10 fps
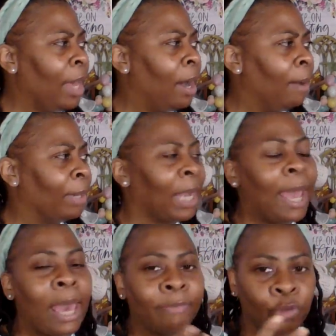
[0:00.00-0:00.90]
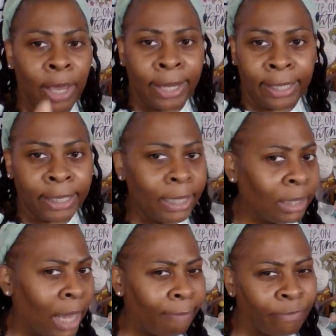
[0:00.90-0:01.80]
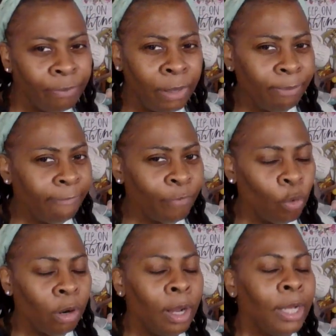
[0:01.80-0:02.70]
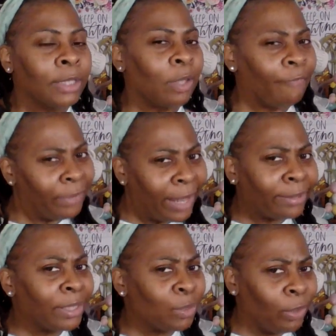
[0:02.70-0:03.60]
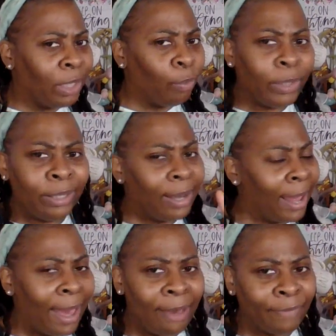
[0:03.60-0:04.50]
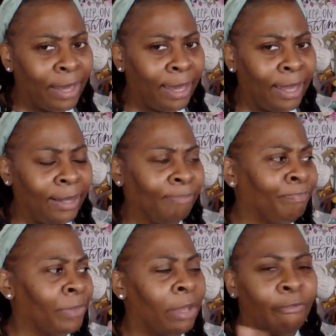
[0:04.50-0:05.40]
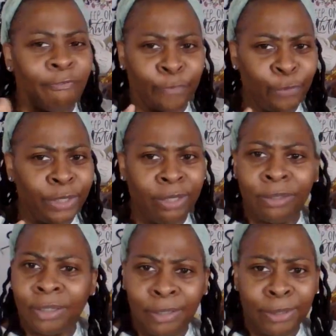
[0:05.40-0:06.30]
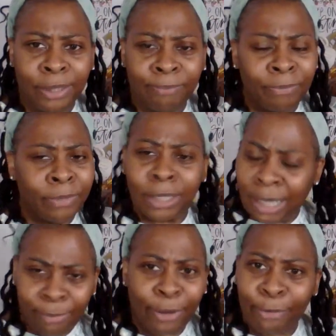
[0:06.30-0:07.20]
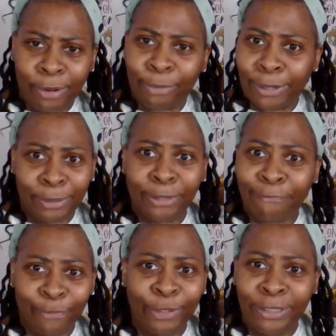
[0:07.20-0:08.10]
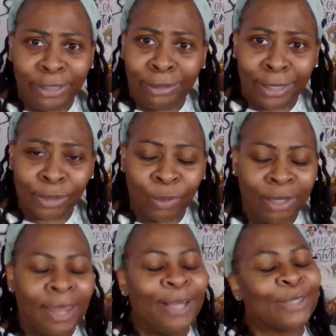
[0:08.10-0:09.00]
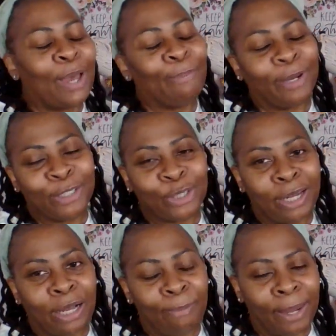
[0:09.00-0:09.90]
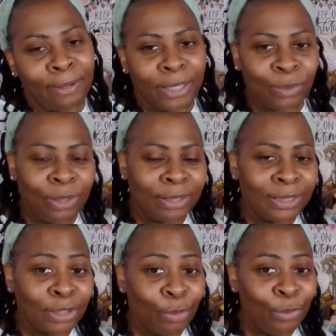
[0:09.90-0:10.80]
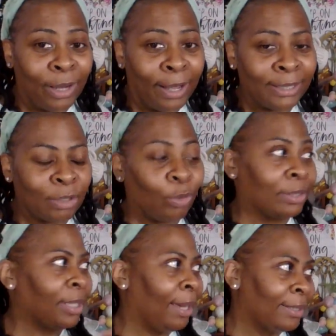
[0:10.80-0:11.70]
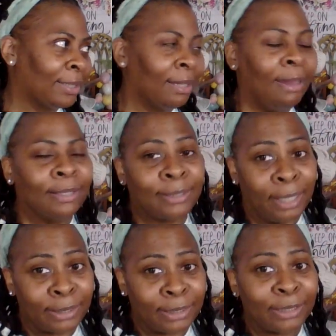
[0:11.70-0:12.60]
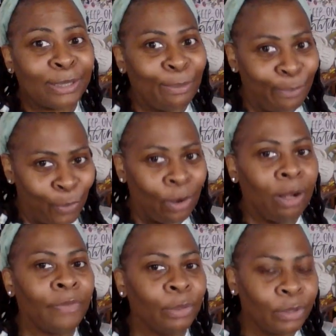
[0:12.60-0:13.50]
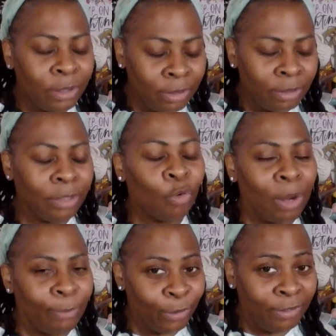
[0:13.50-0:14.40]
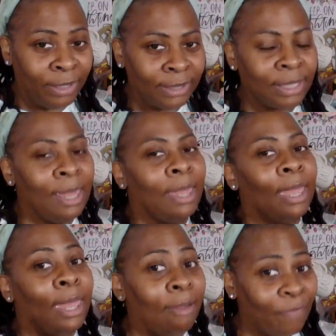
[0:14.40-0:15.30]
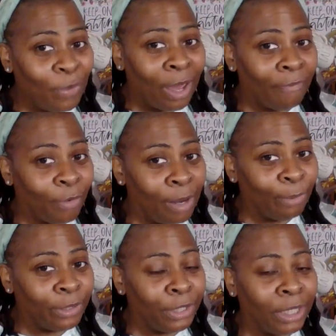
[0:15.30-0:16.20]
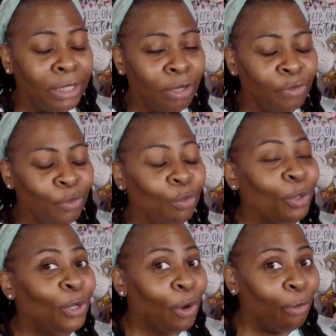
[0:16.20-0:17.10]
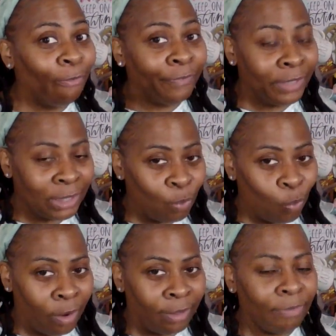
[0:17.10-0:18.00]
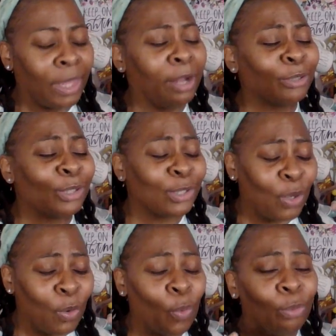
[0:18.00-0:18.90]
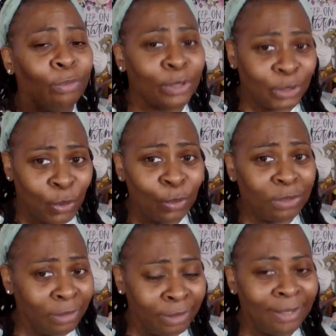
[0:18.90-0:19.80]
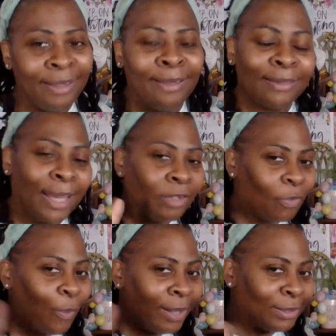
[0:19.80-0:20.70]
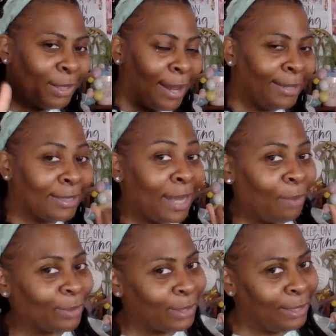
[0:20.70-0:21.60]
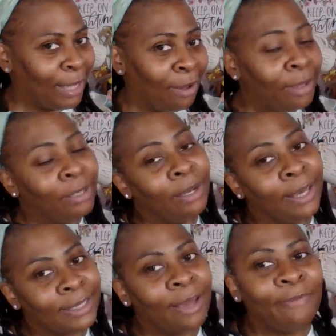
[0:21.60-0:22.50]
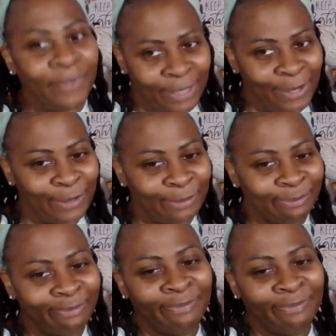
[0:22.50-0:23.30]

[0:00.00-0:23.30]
Um, and I have tried a key lime from them before. So I feel like this week we didn't have a fruity cookie. Come on, Crumbl, I need a fruity cookie next week. So I'm going to try to come back next week and show you guys or taste test some more of those good Crumbl cookies. If you have a Crumbl cookie near you, go visit one. They are so, so good. Thanks for watching, guys, and I will see y'all in the next video.